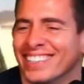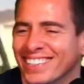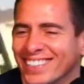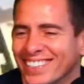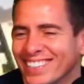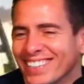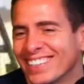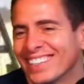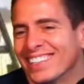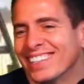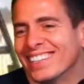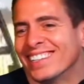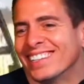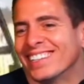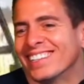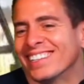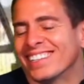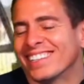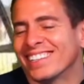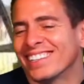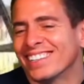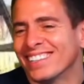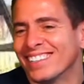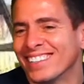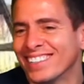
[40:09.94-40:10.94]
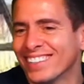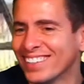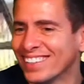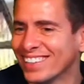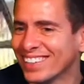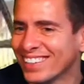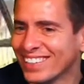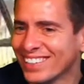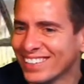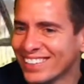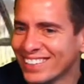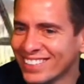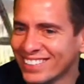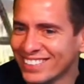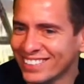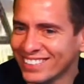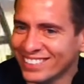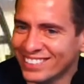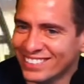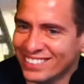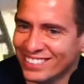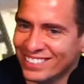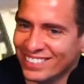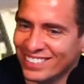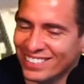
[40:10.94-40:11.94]

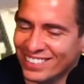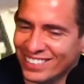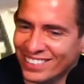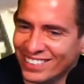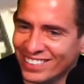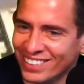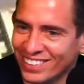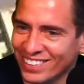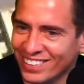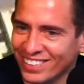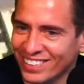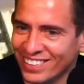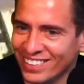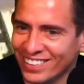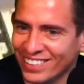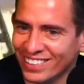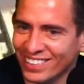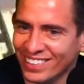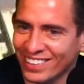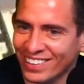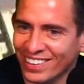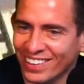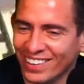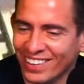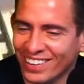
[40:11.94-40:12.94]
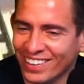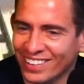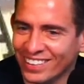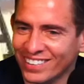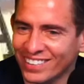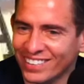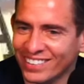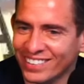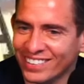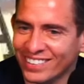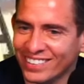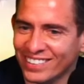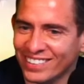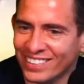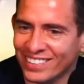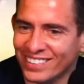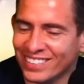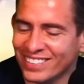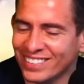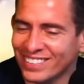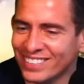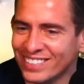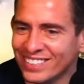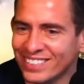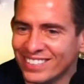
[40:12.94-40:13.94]

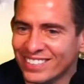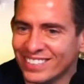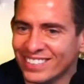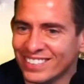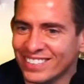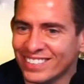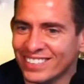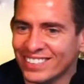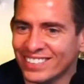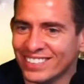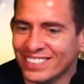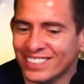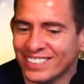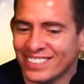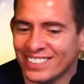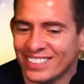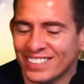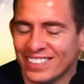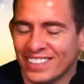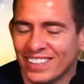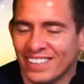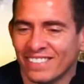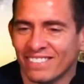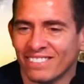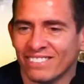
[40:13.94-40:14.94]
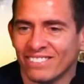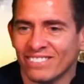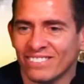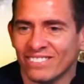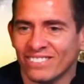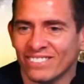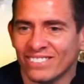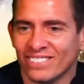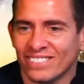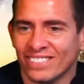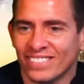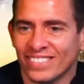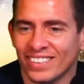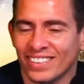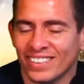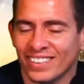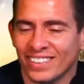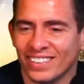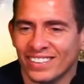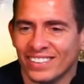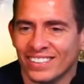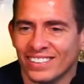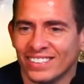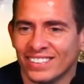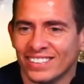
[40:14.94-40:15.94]

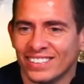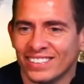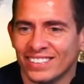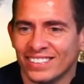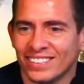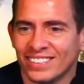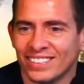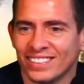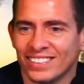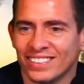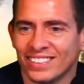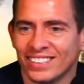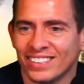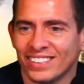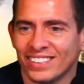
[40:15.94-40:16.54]
The person shown says nothing.